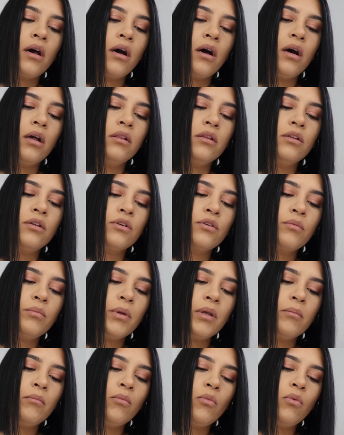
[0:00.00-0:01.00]
a little
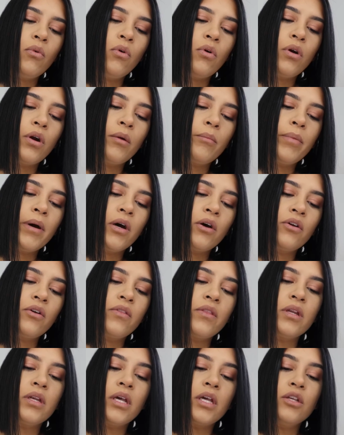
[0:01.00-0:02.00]
bit more
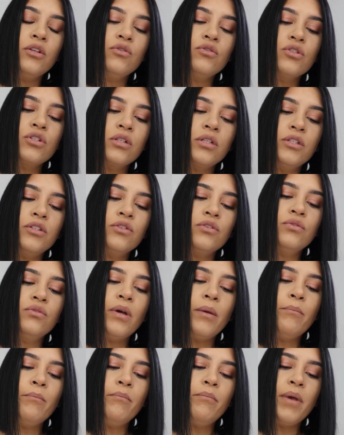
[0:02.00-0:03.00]
powder than I usually do
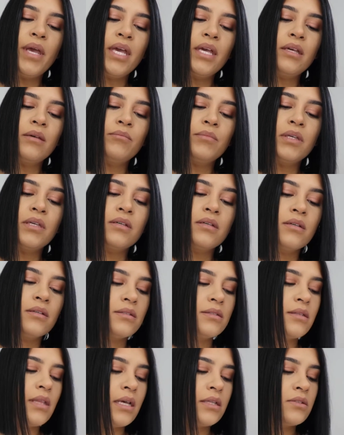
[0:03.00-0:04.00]
and bake,
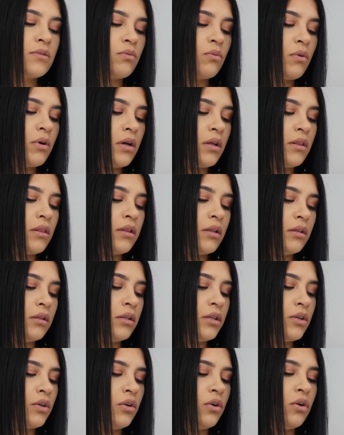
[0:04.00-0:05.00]
because that's what the
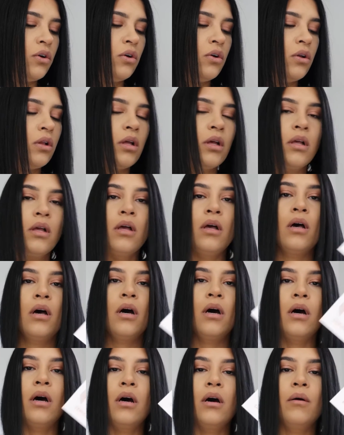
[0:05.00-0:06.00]
little
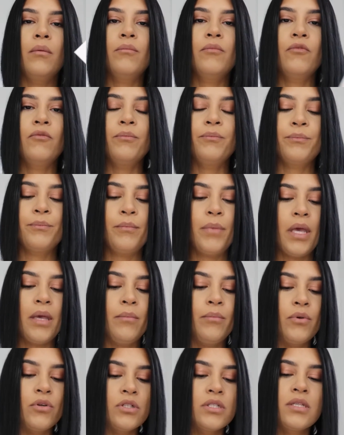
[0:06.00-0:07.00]

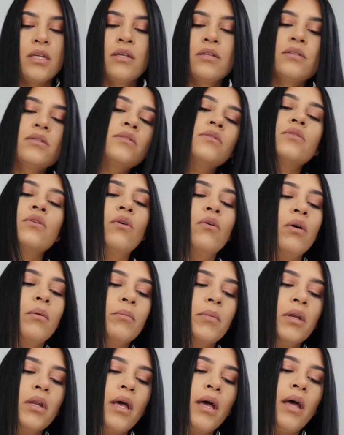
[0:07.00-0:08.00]
paper says. So
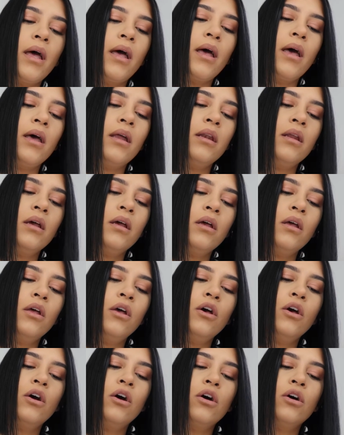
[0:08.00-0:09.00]
I'm gonna add
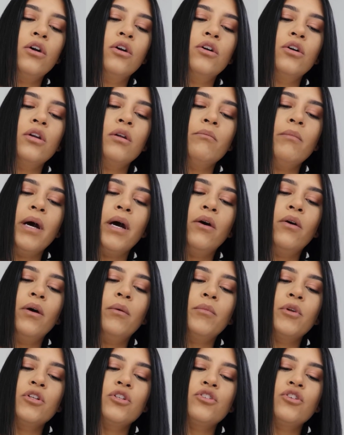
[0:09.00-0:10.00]
a good amount.
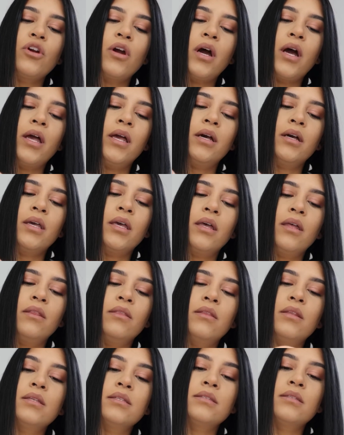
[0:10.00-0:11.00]
I'm gonna try
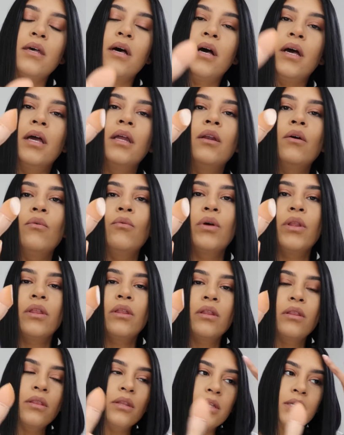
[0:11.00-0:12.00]
again this side with
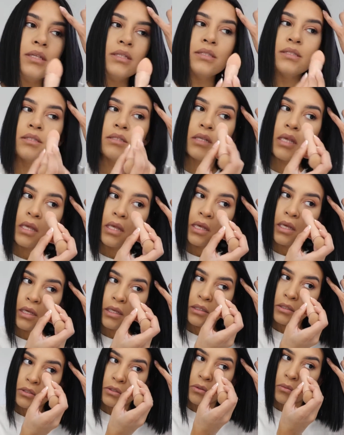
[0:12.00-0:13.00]
this
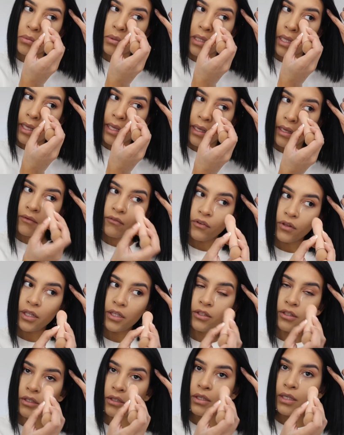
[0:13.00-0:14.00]
to apply it. I feel
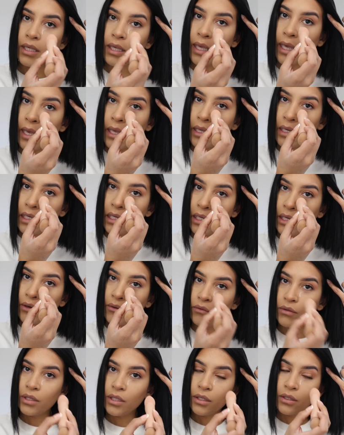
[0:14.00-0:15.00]
like you can get in here
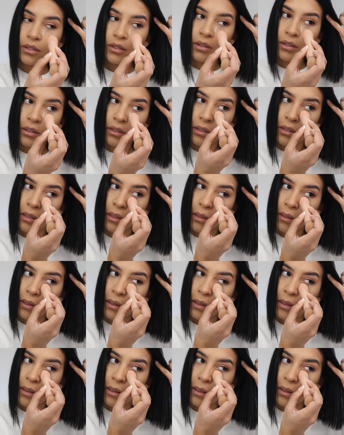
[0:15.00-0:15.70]
really good